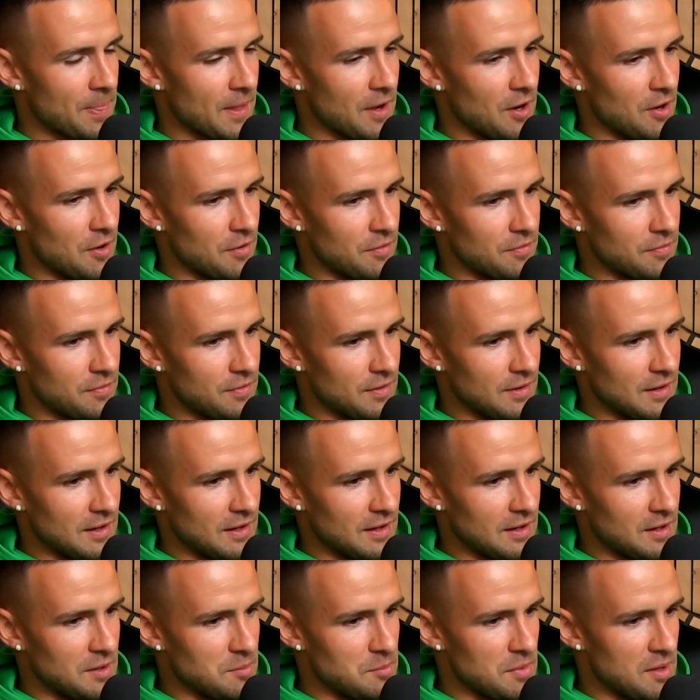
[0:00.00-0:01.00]
of
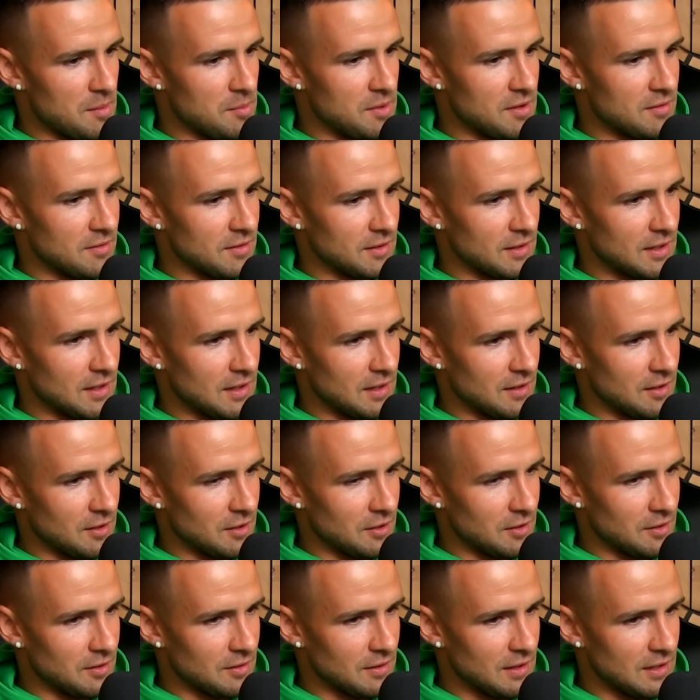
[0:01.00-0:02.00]
maybe even getting
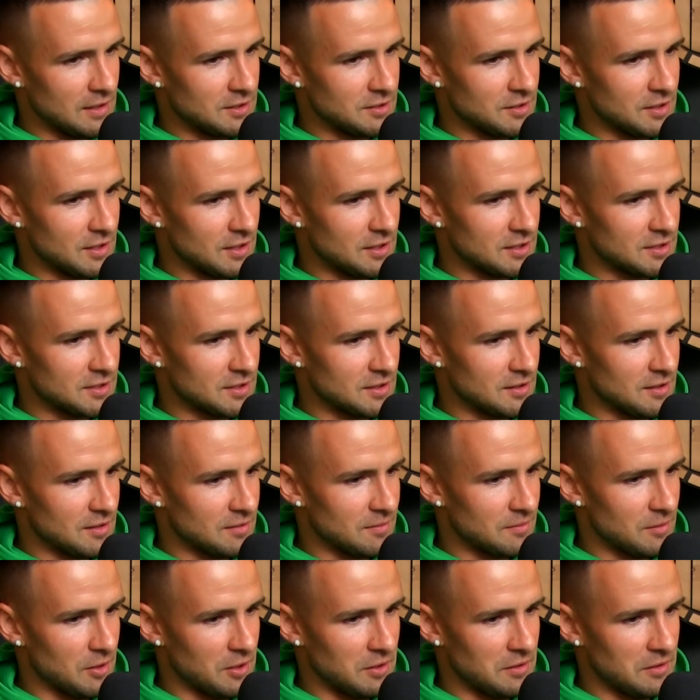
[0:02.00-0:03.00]
your
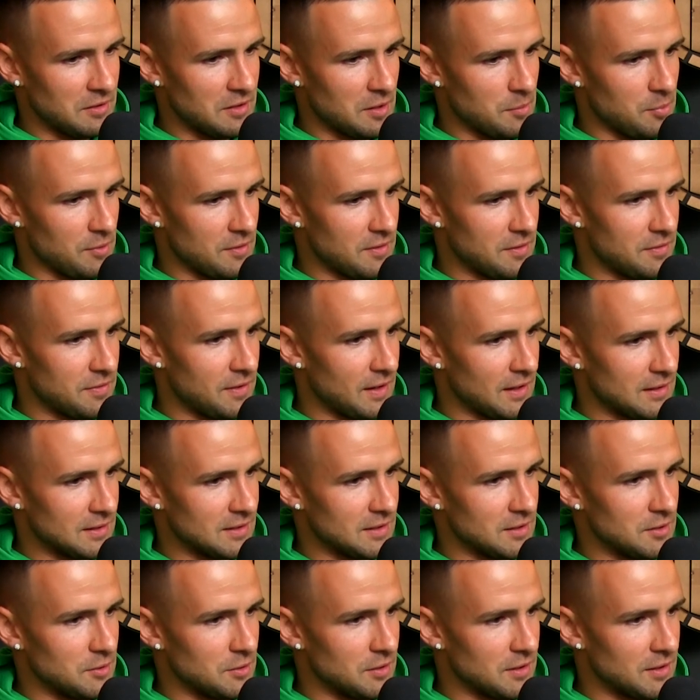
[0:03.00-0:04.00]
education on the top of the fact
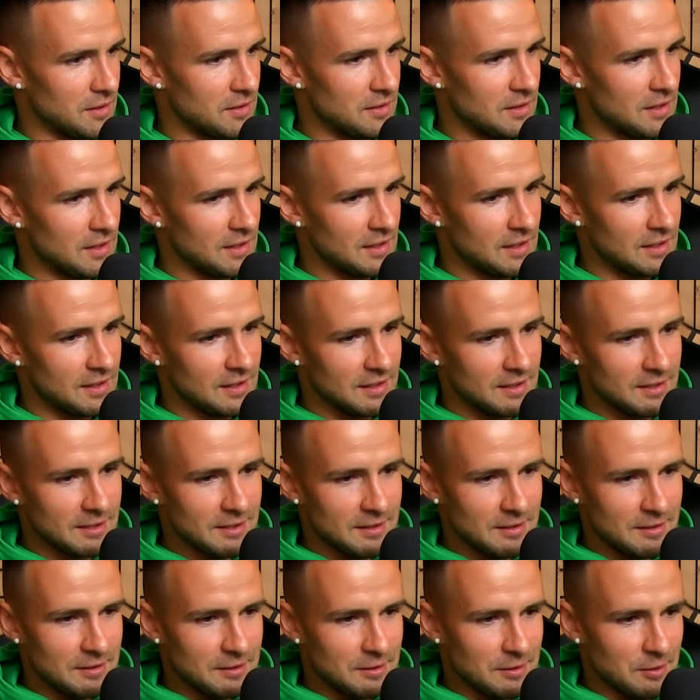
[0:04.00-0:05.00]
that you're,
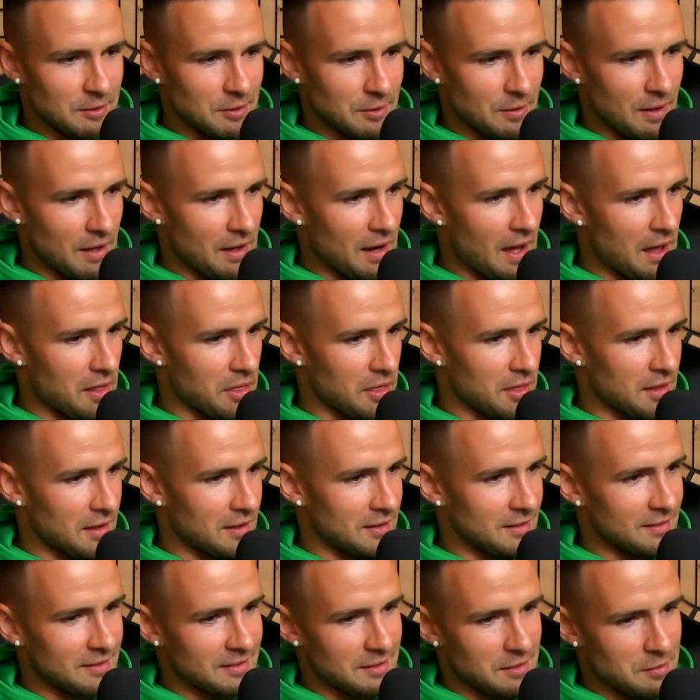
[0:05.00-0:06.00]
an
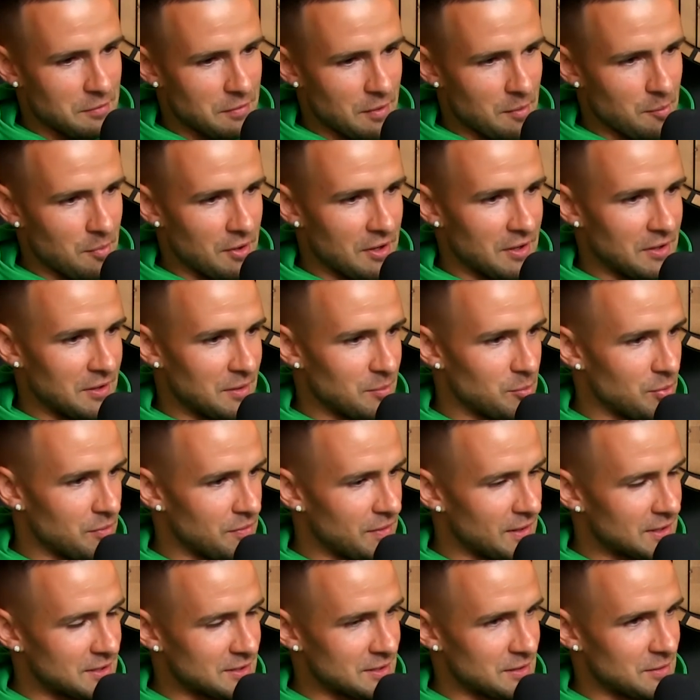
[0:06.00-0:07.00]
athlete, footballer,
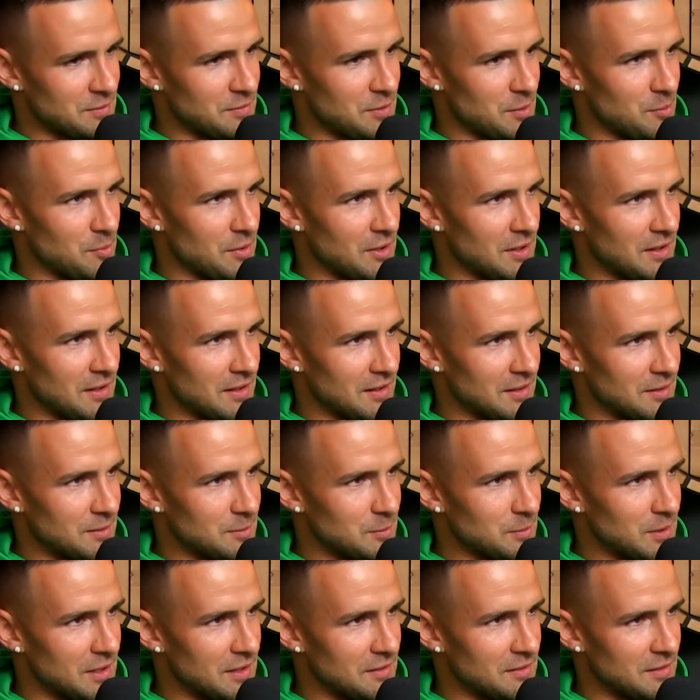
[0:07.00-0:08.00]
professional footballer,
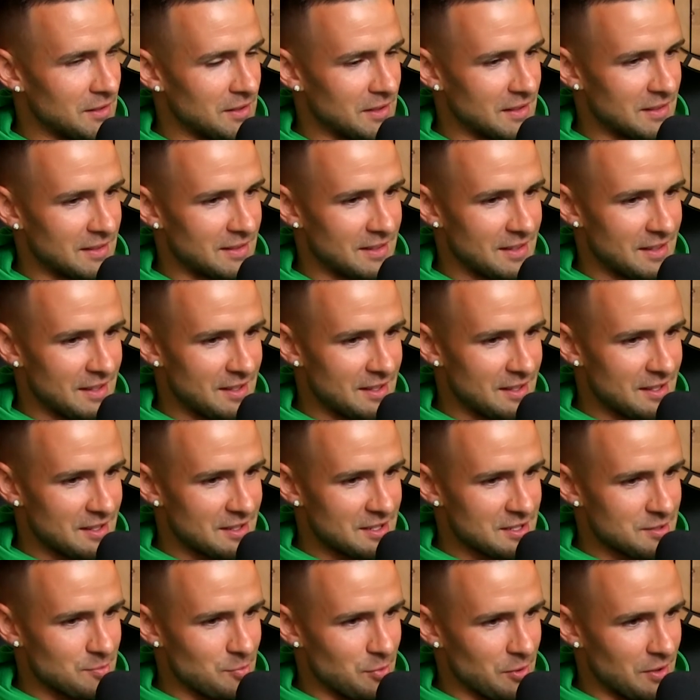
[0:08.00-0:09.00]
whatever
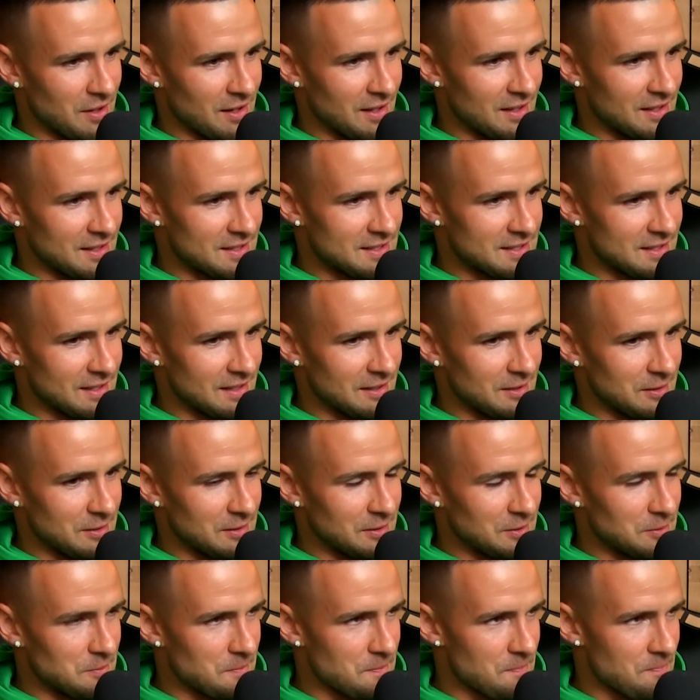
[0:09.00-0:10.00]
sport it is that you
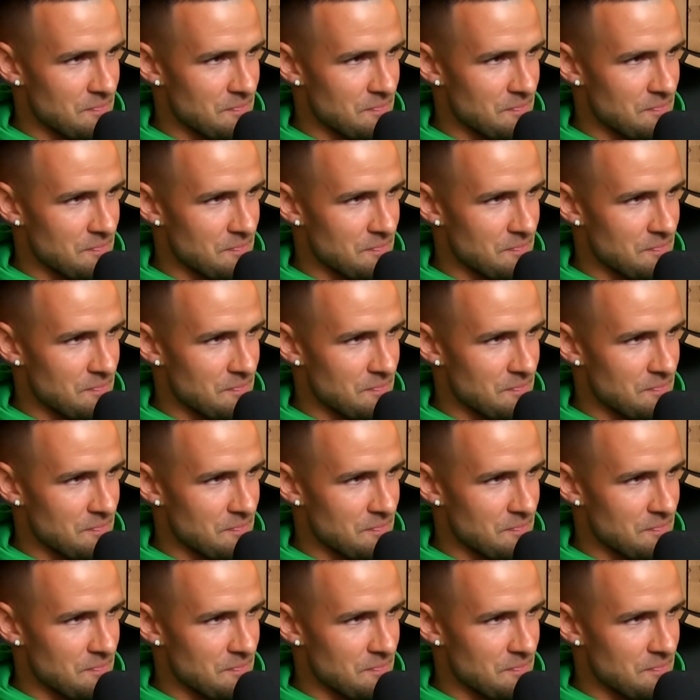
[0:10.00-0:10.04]
do.